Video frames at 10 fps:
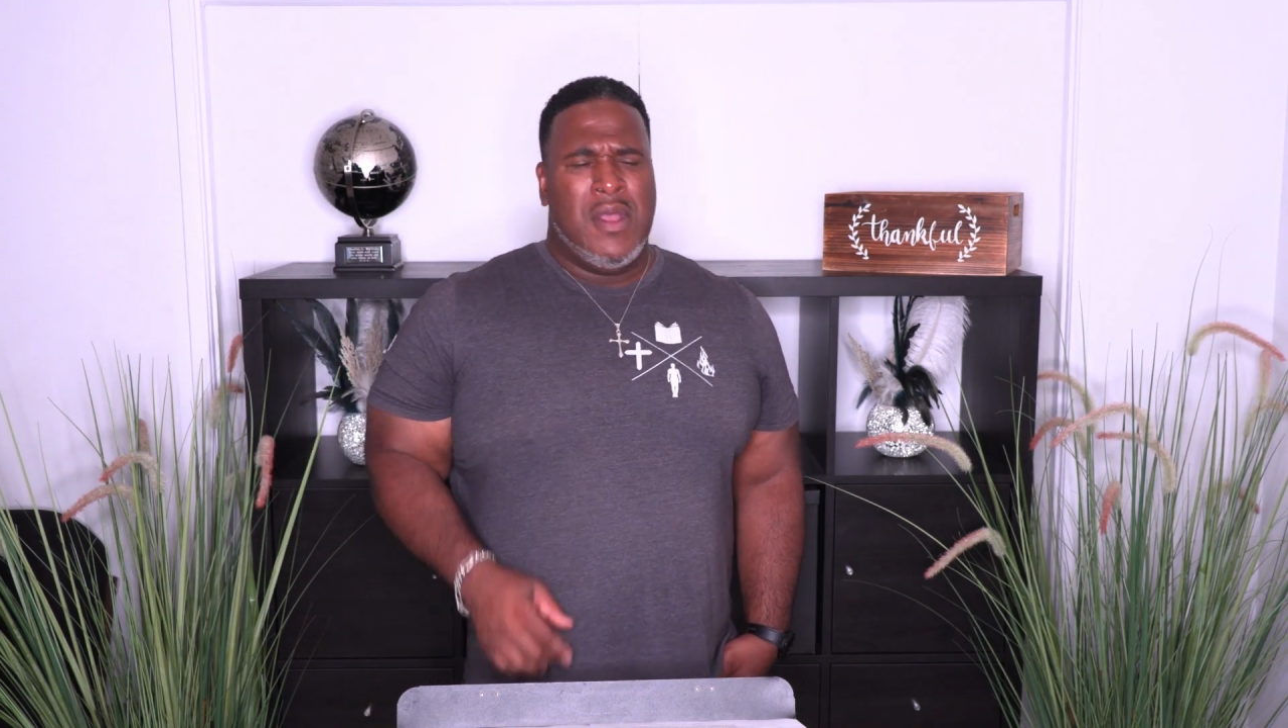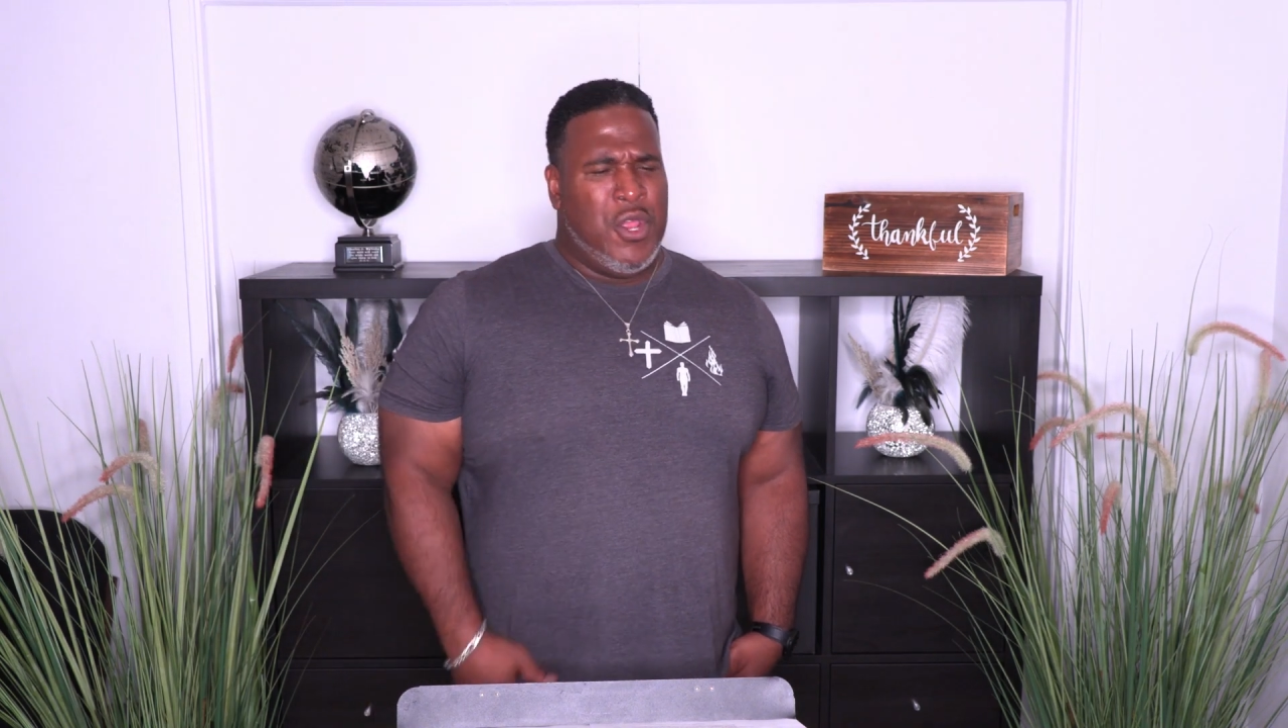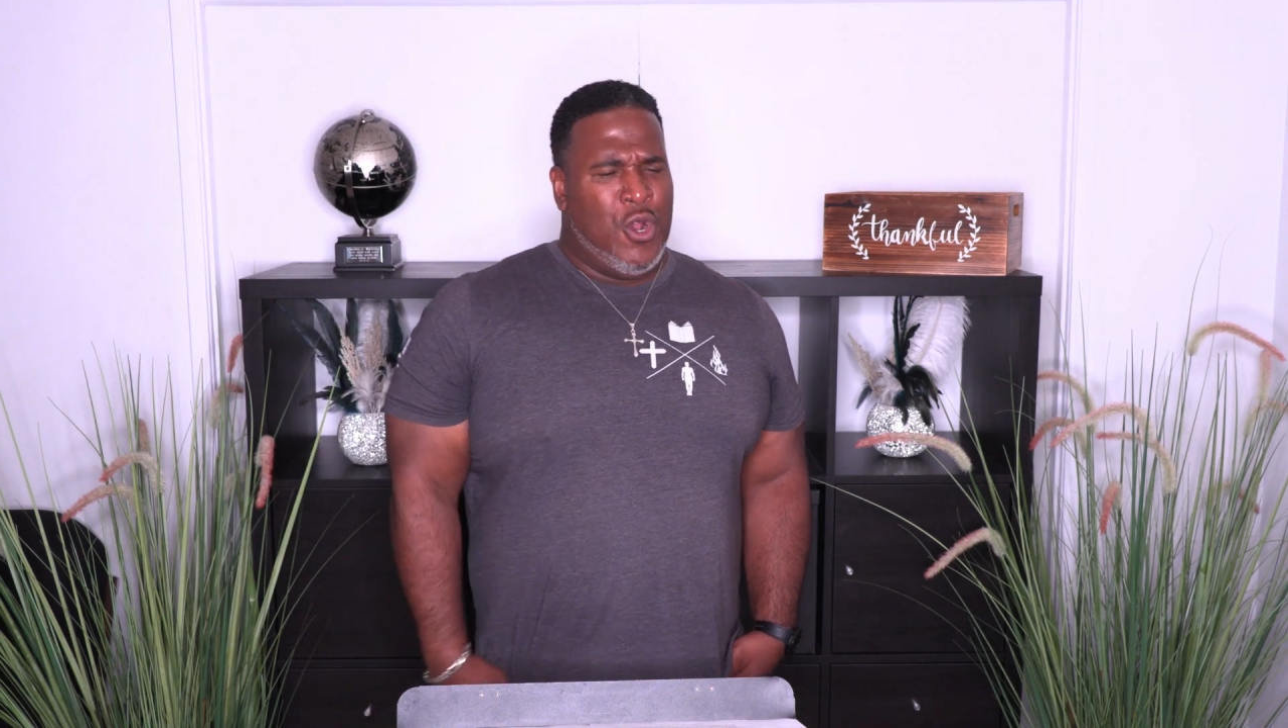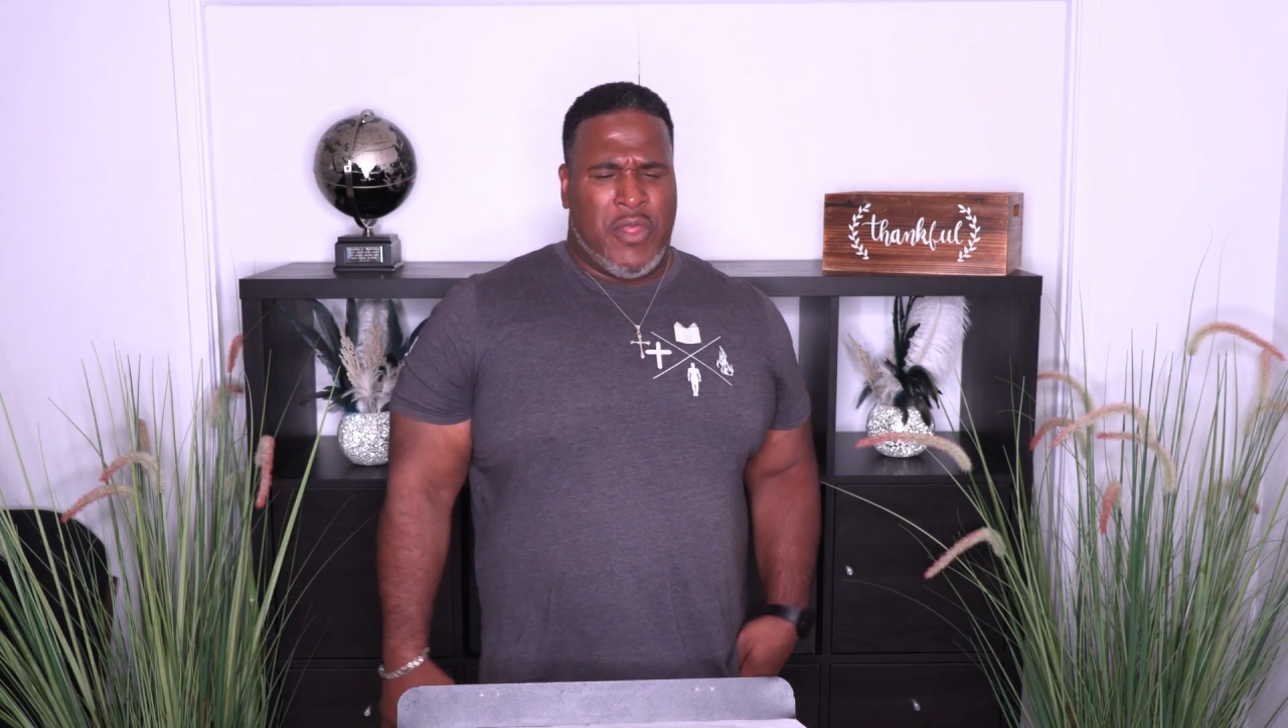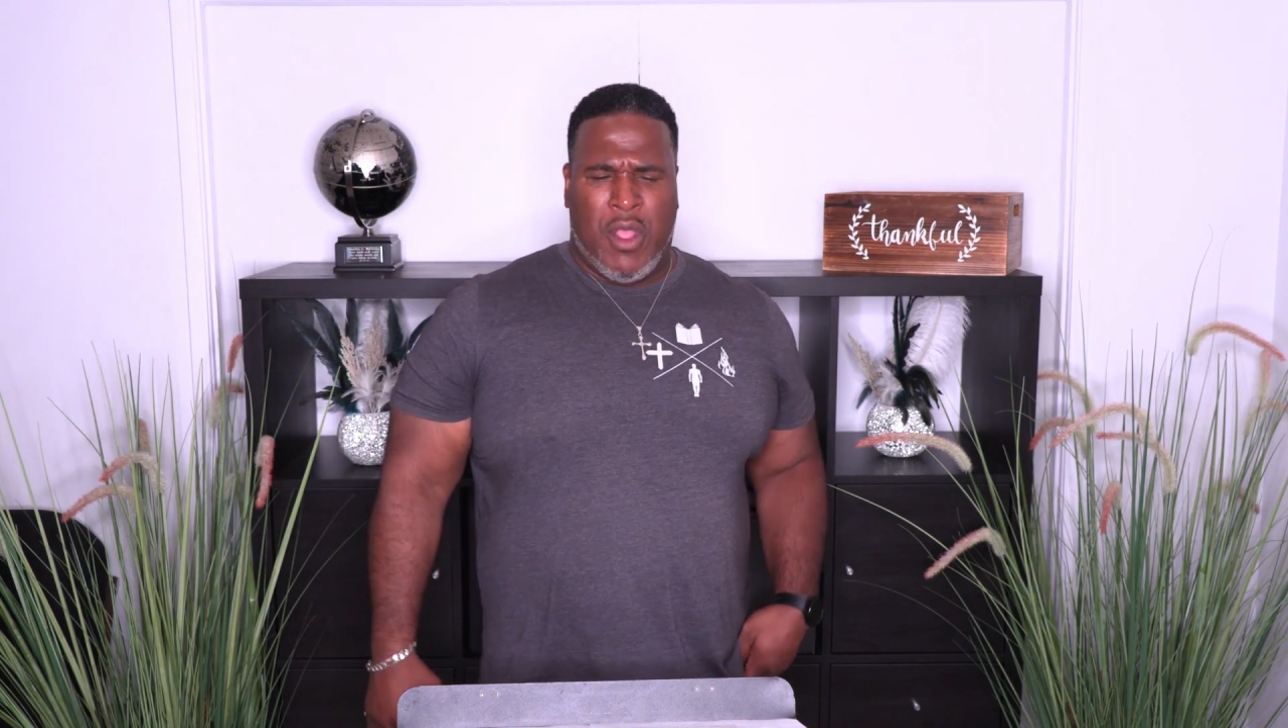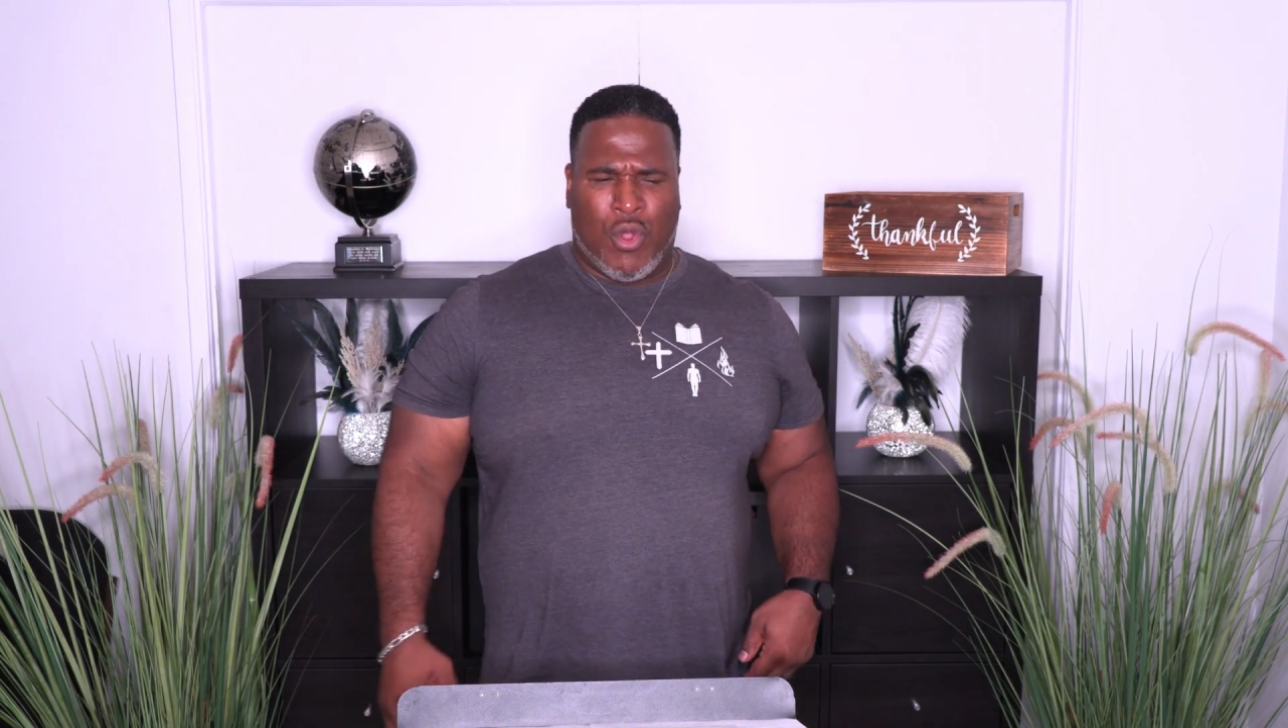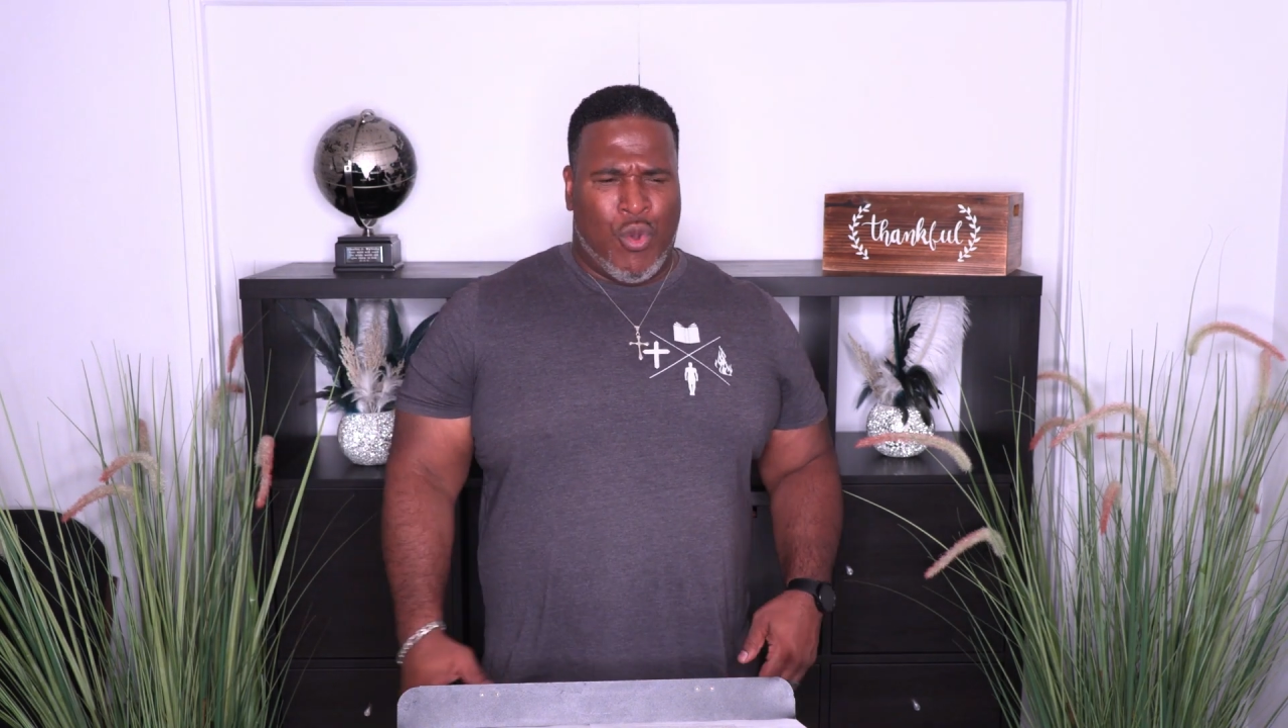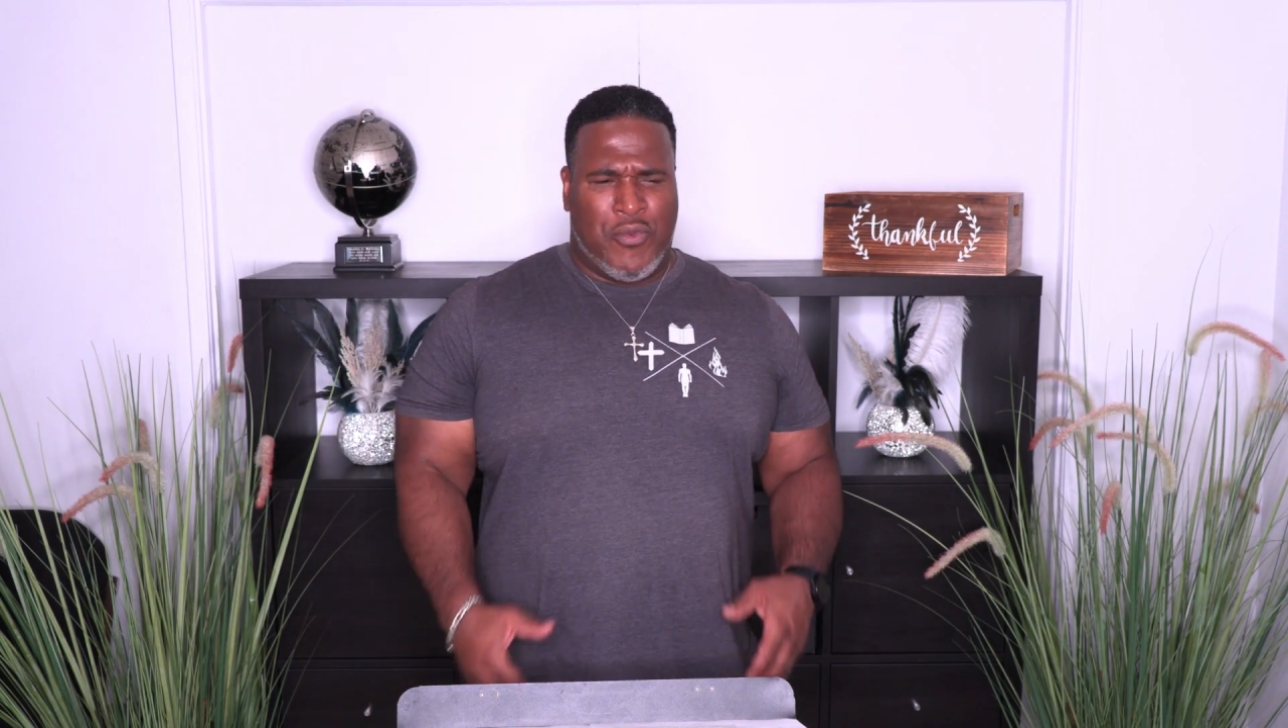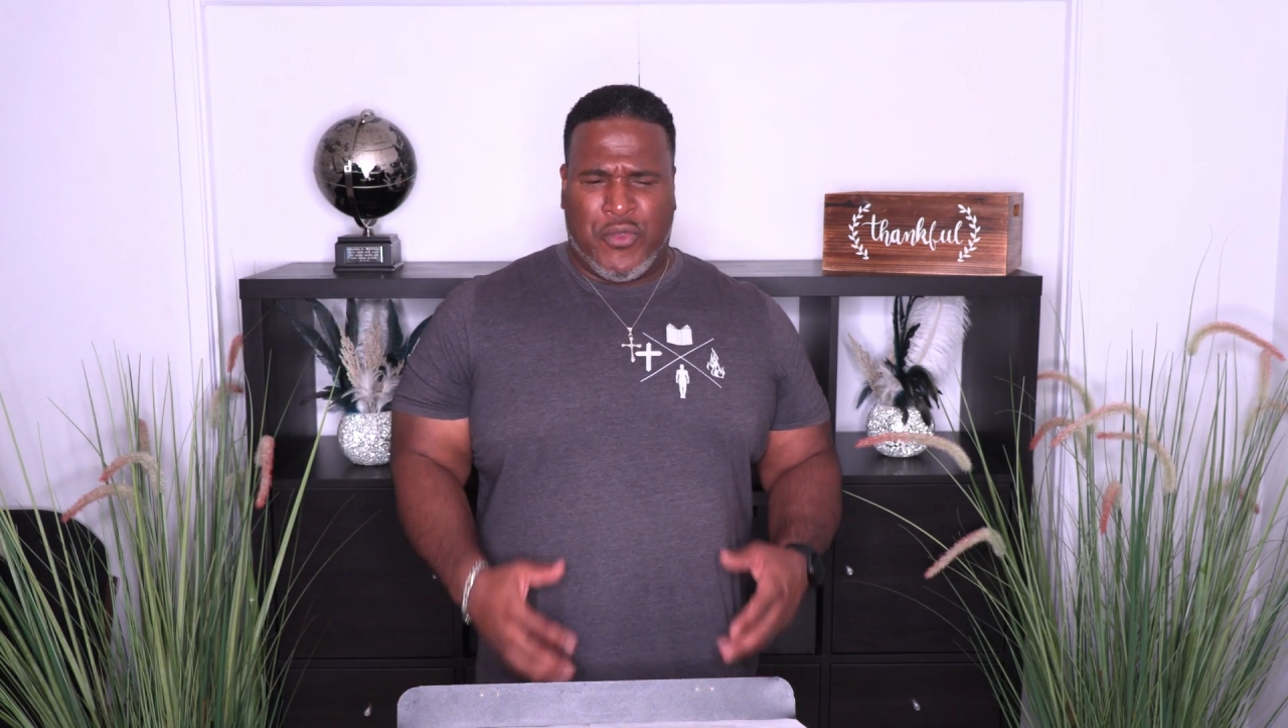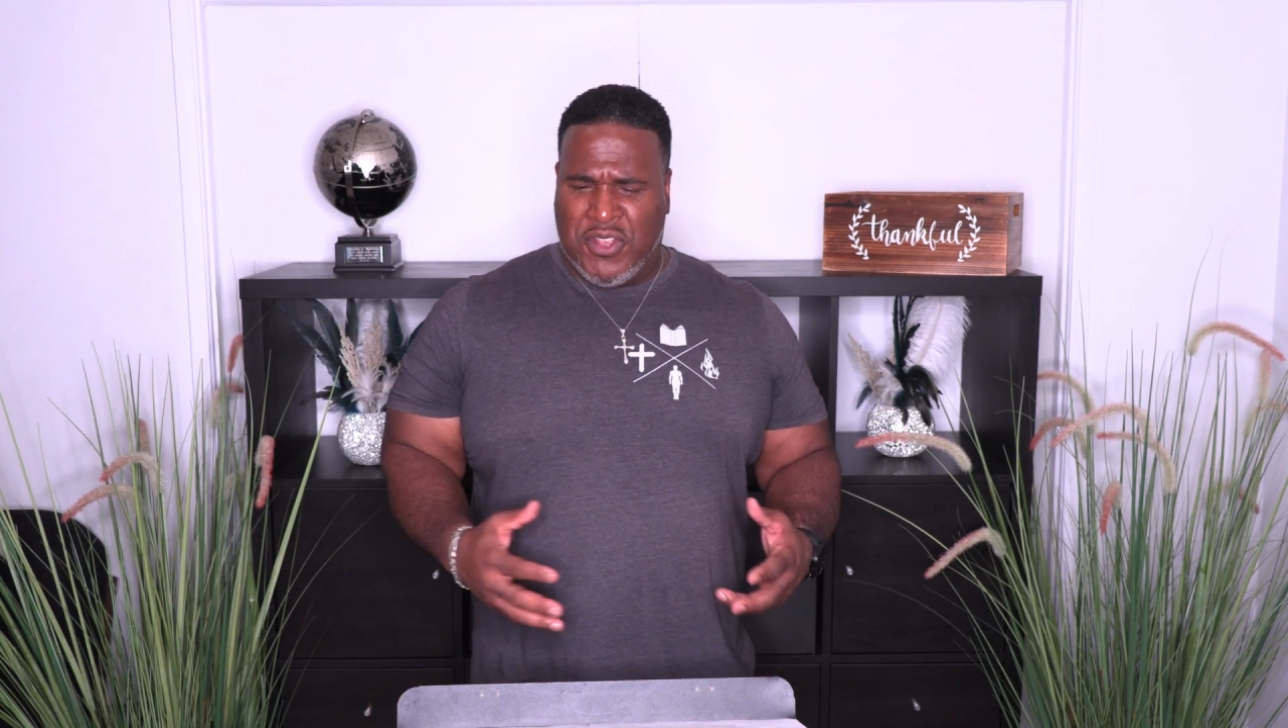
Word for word: You know, they're going through